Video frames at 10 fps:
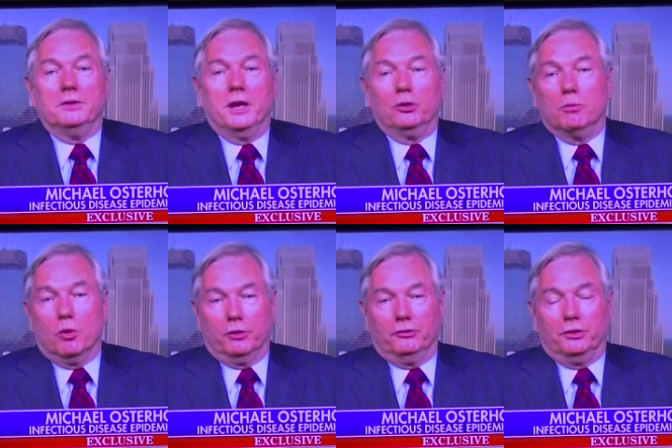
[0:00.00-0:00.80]
Daniel
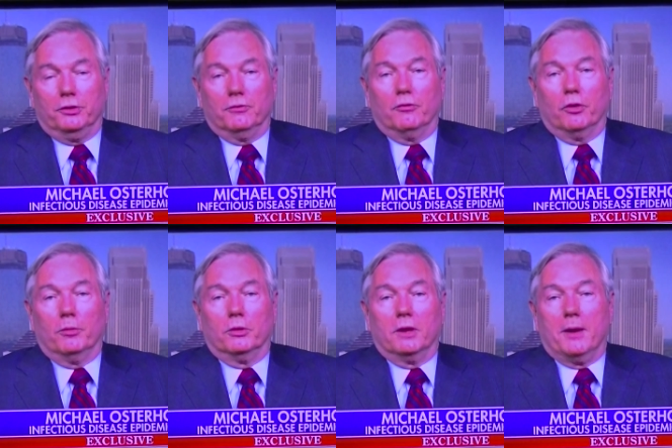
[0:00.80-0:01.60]
Bornstein, the
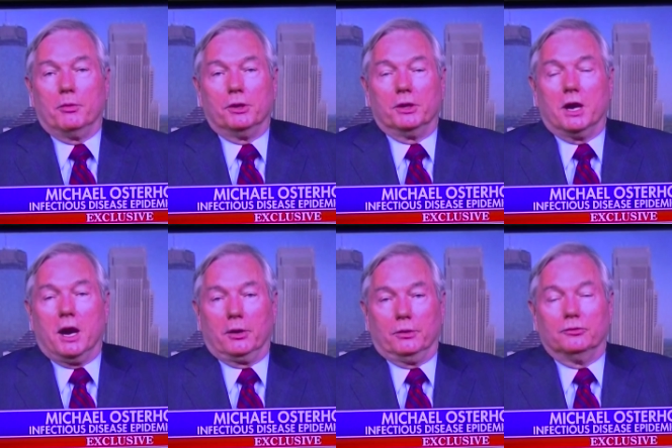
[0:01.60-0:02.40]
former librarian to
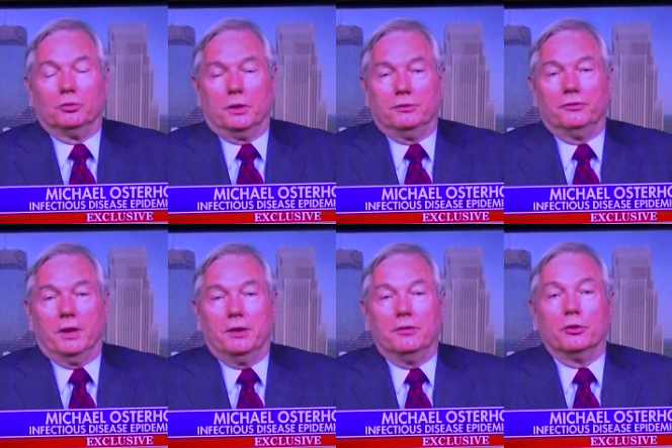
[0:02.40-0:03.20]
Congress, once
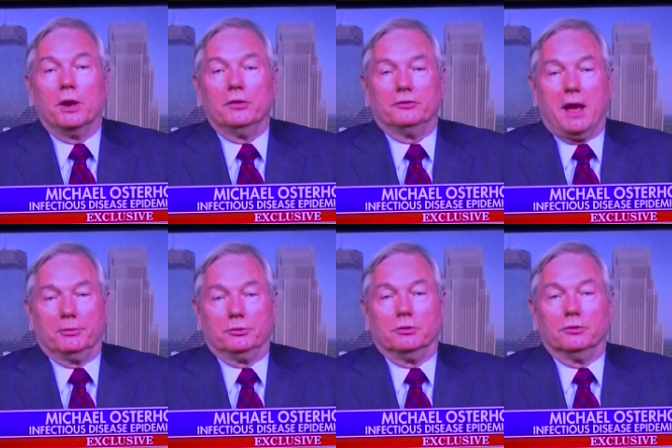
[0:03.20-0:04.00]
said, "The greatest
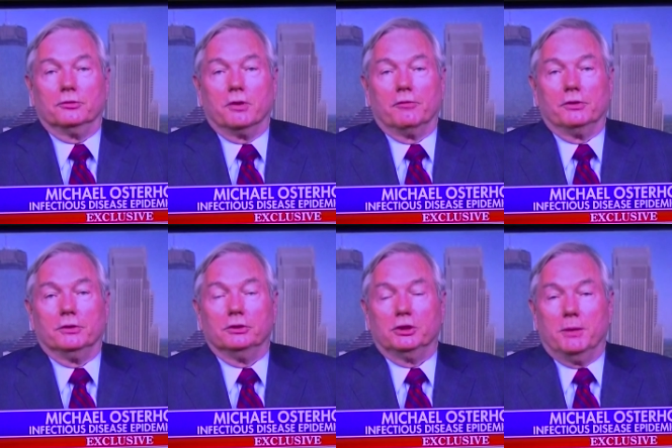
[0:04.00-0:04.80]
obstacle to
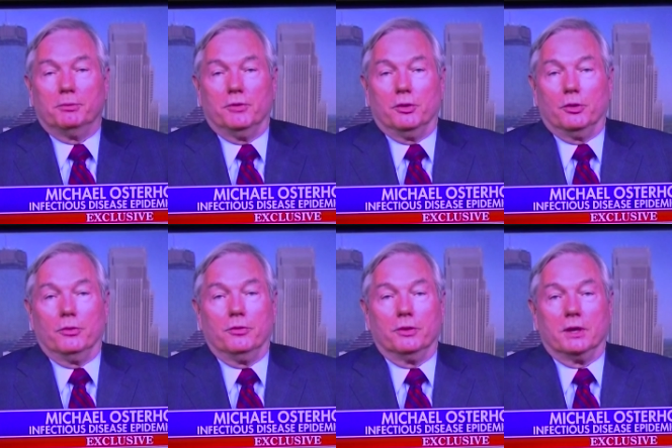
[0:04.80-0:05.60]
discovering the shape of the
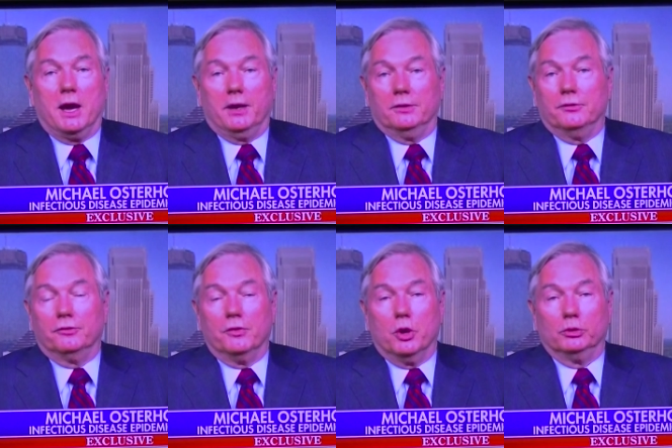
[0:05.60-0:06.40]
earth, the
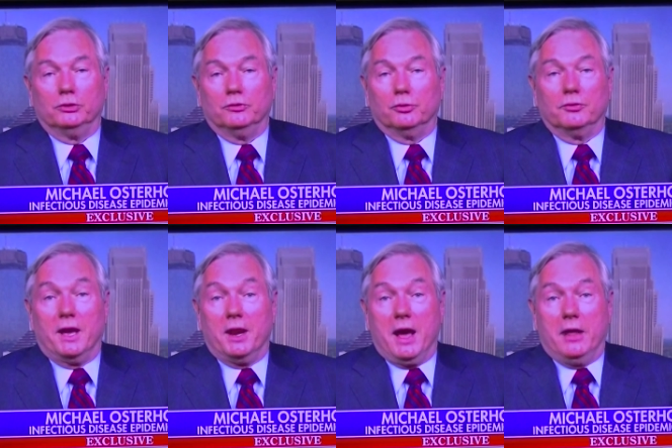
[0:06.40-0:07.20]
continents, and the oceans was
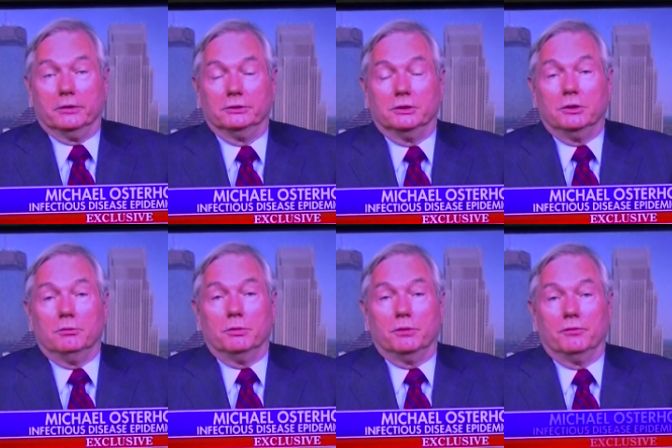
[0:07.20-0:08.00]
not knowledge,
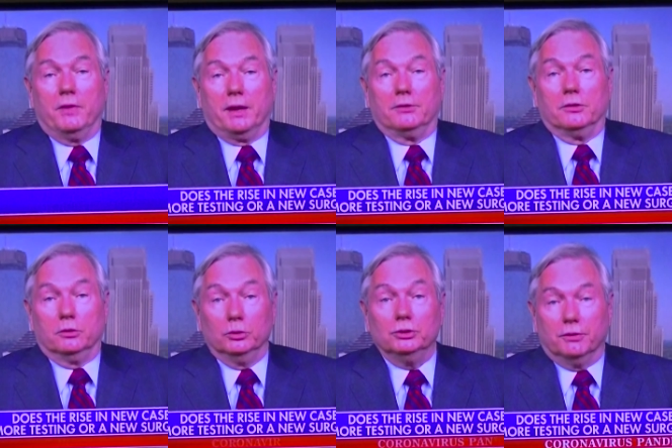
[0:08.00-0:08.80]
but in fact
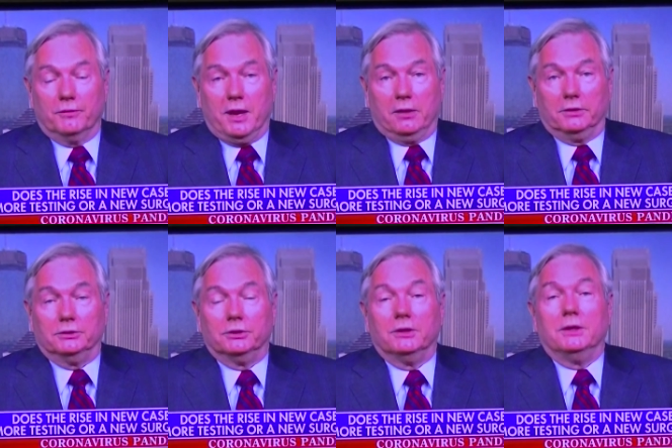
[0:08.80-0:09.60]
the illusion of
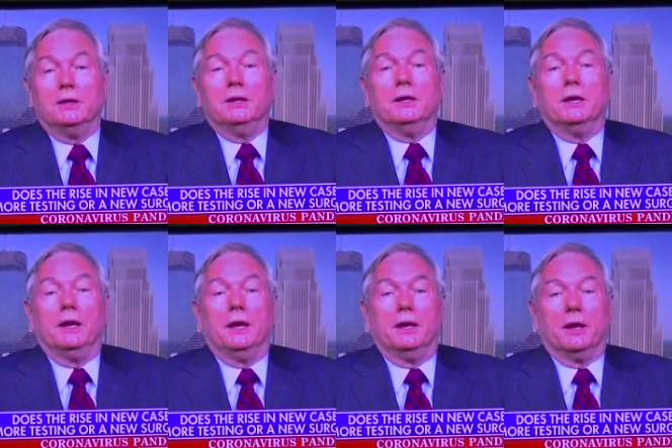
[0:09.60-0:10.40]
knowledge."
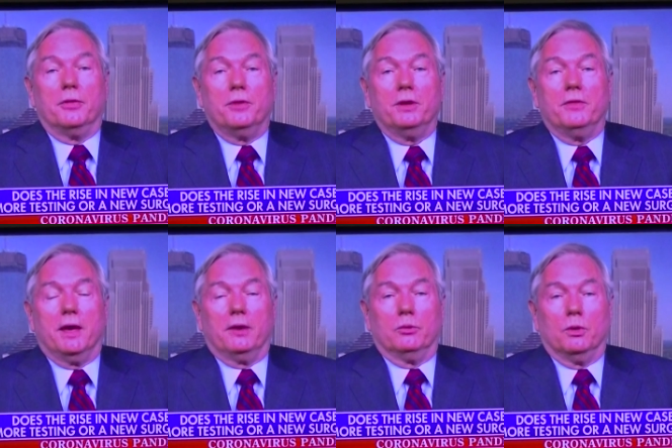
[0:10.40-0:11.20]
And I think
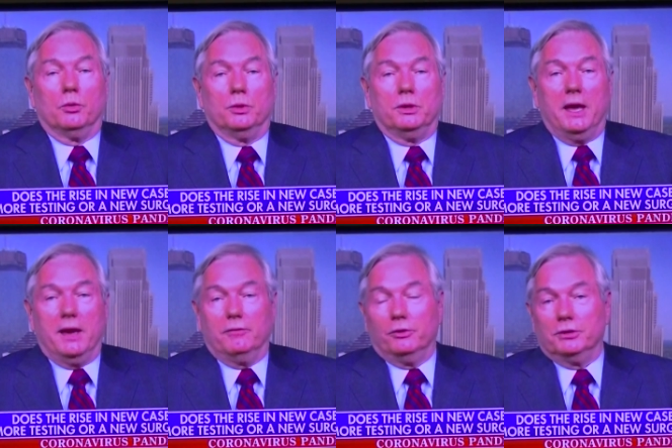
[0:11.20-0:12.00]
that what we
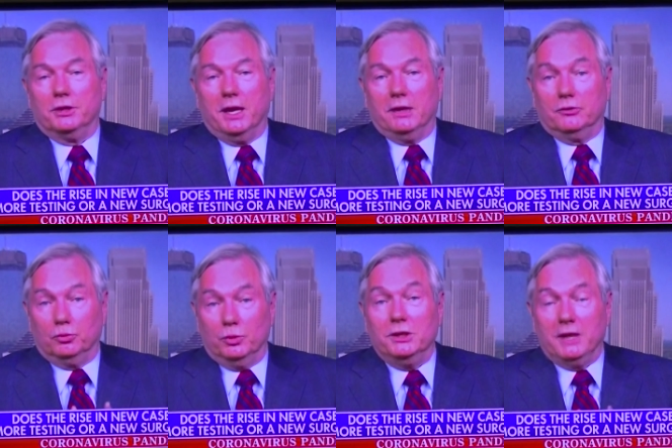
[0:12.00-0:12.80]
have here today
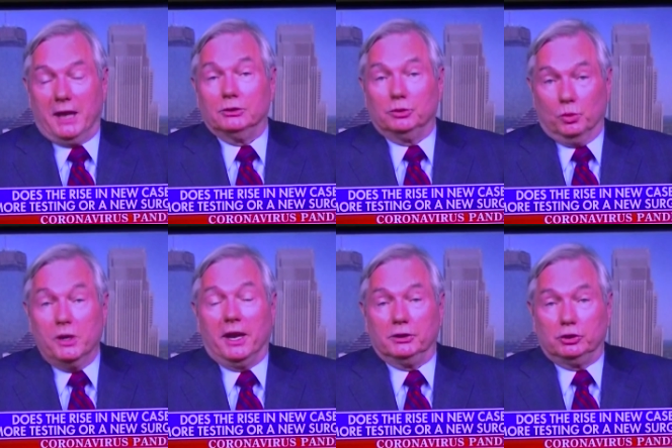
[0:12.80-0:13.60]
is we're
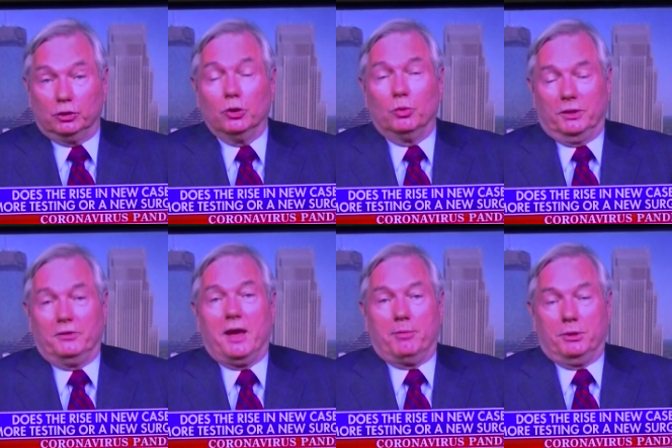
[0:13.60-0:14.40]
not sure
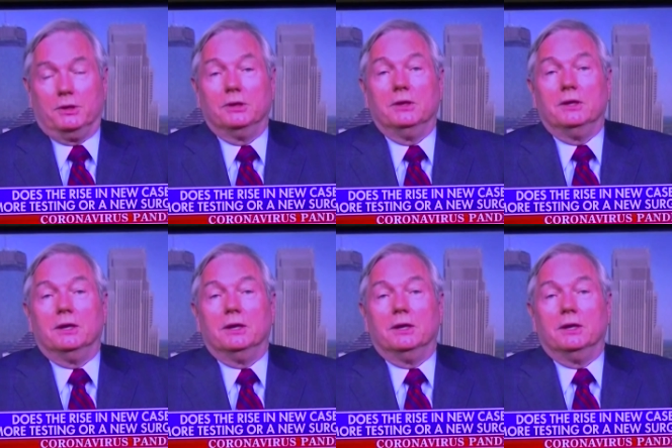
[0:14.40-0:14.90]
what's happening.